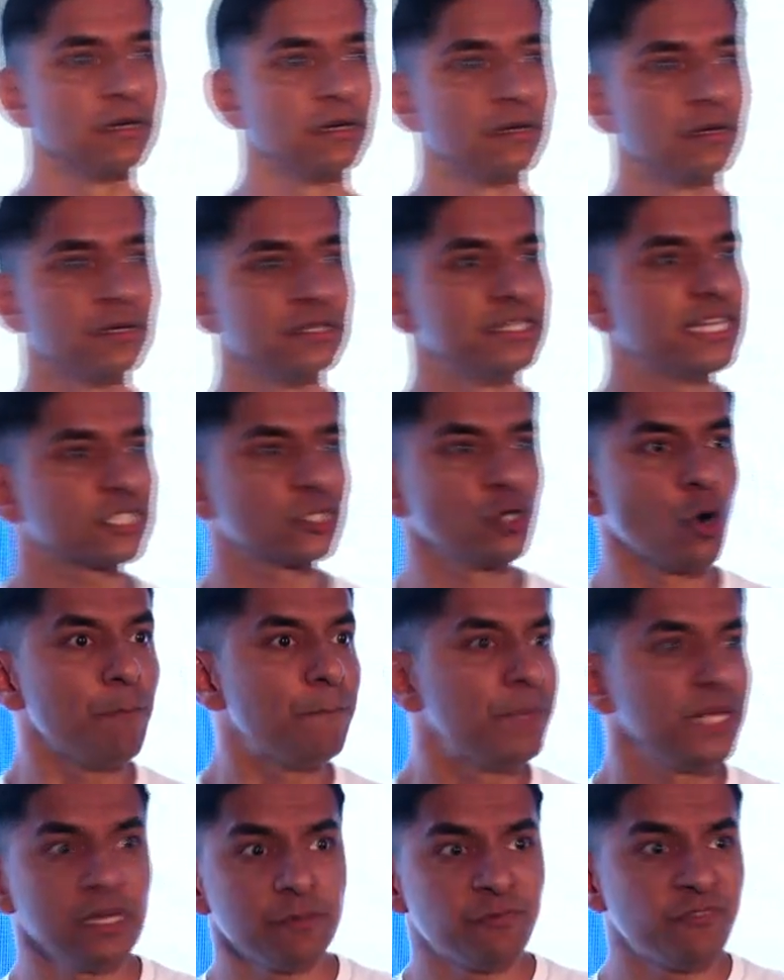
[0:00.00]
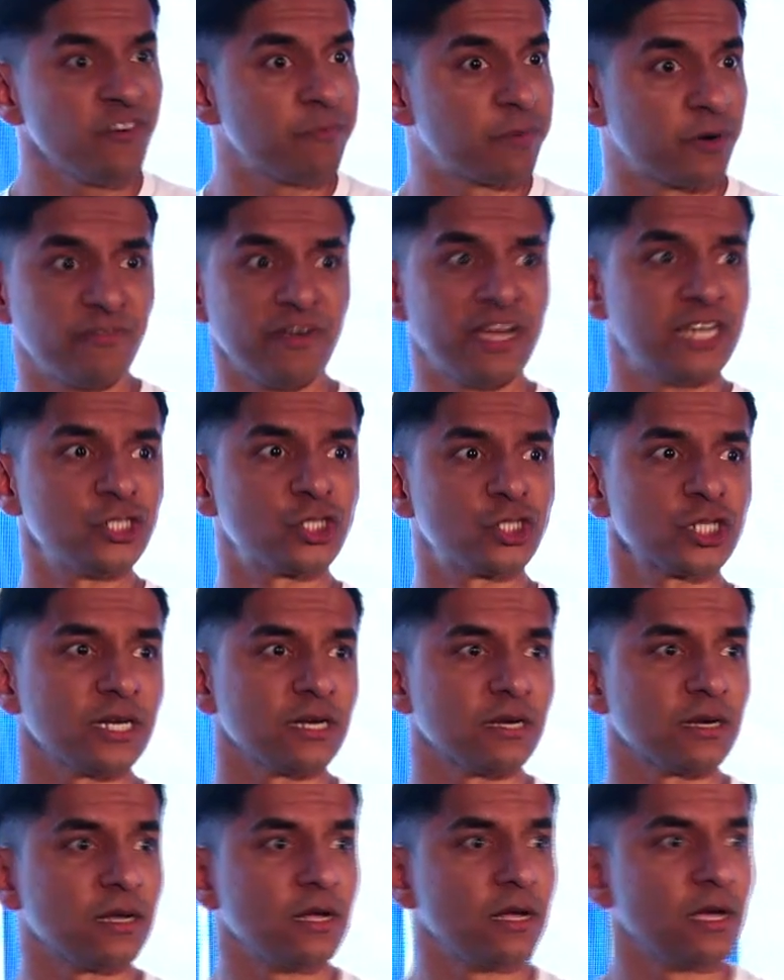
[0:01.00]
There's no pill for
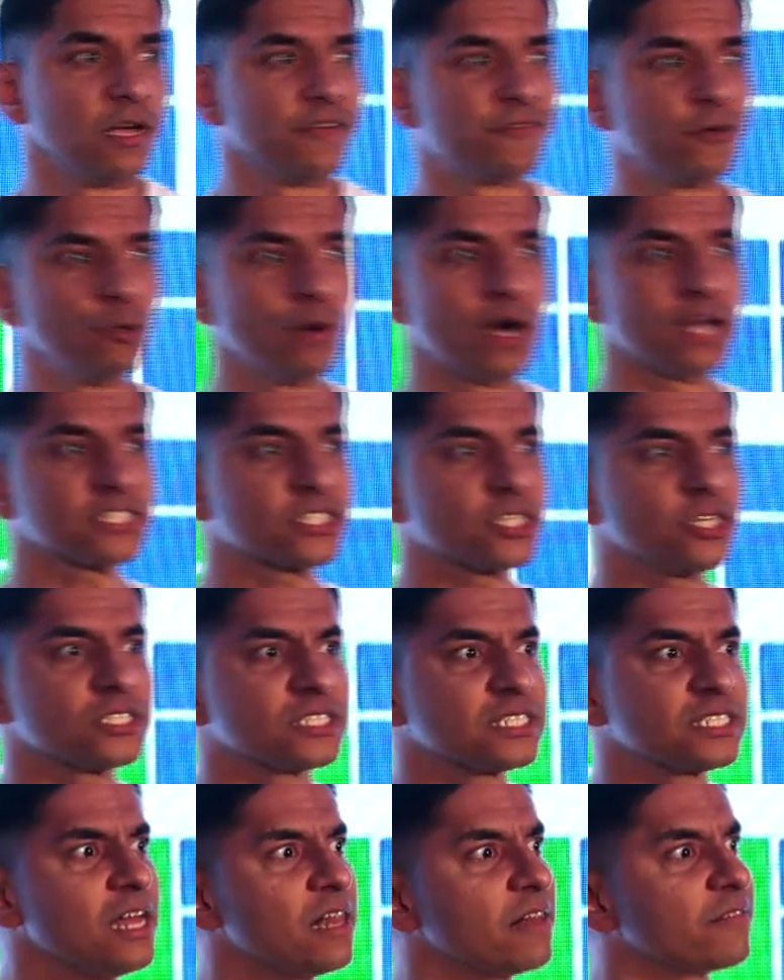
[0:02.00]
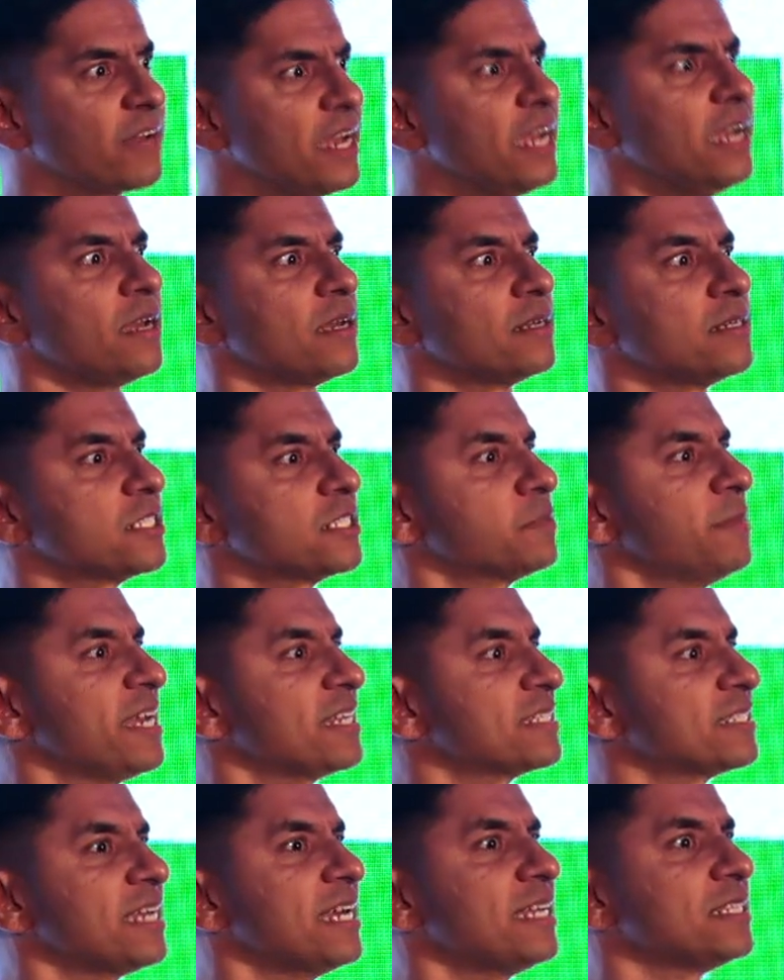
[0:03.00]
prevention. If you ask yourself, hey, this
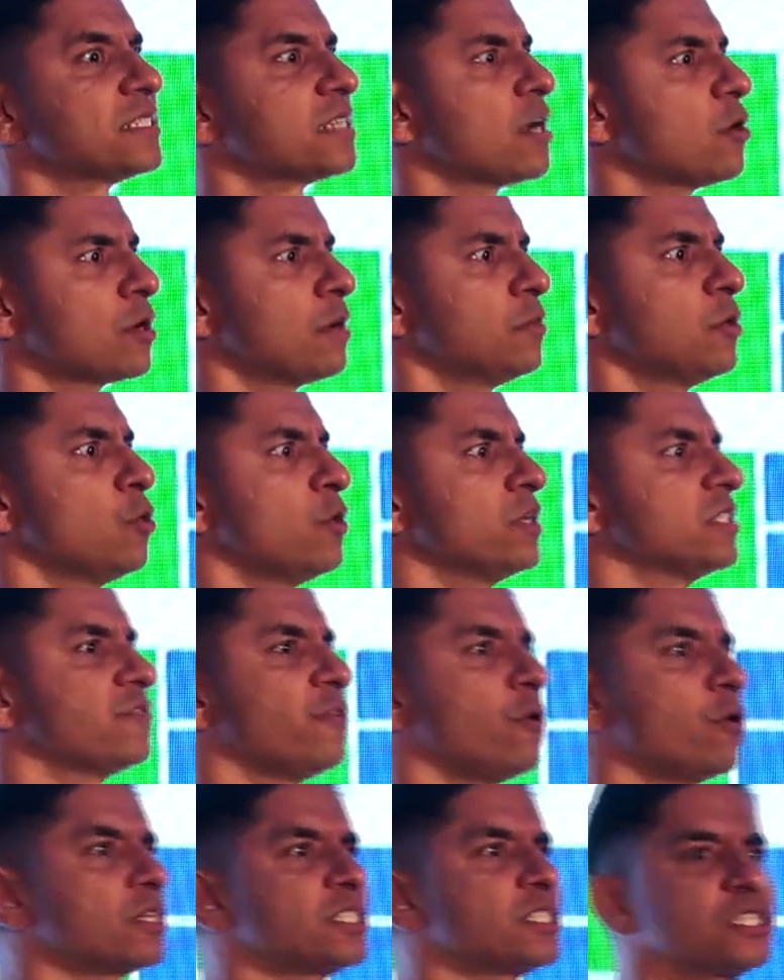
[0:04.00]
makes sense, how come no one's focusing